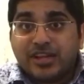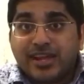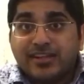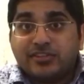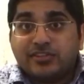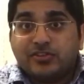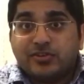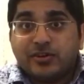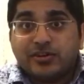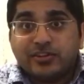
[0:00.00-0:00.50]

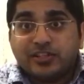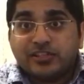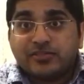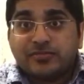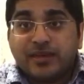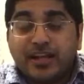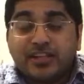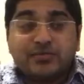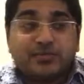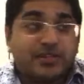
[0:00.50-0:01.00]
chants during
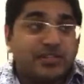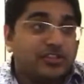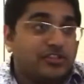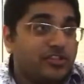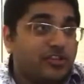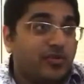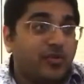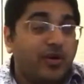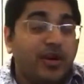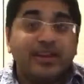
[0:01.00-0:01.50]
this match,
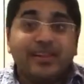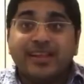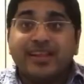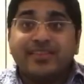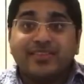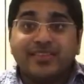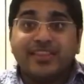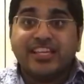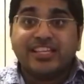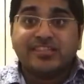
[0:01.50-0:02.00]
because you know
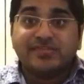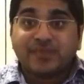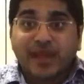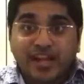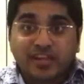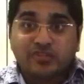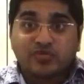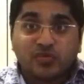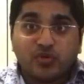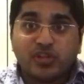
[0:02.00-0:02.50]
what? This
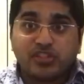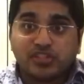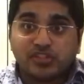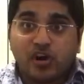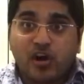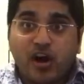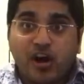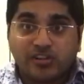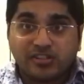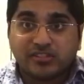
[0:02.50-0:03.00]
match
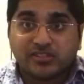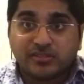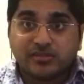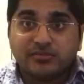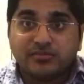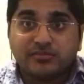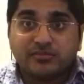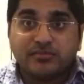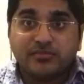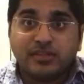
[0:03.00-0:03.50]
was
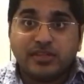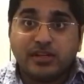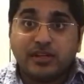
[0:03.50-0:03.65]
awesome.